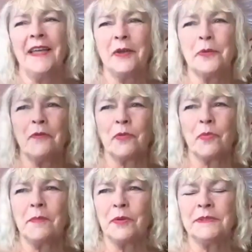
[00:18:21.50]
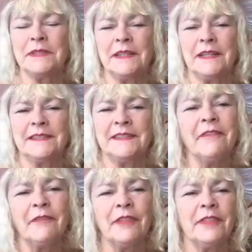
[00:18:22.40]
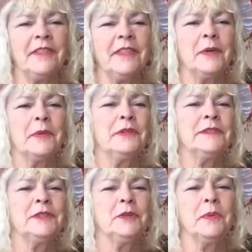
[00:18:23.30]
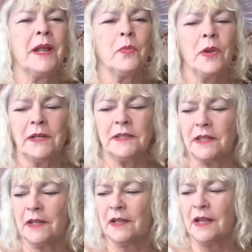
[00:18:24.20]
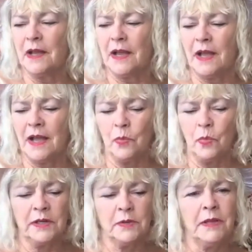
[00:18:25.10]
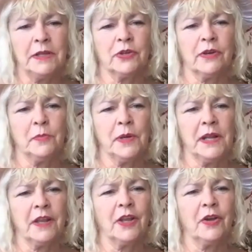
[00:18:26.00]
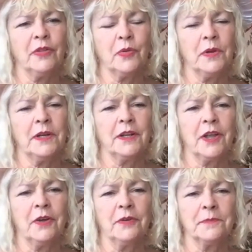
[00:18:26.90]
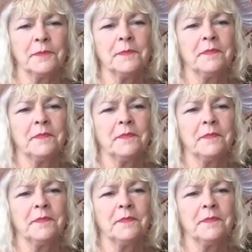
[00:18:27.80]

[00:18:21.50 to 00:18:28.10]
Yeah, they were overwhelmed. It was a little different than they were used to, but I wanted to make sure everybody could go that wanted to go.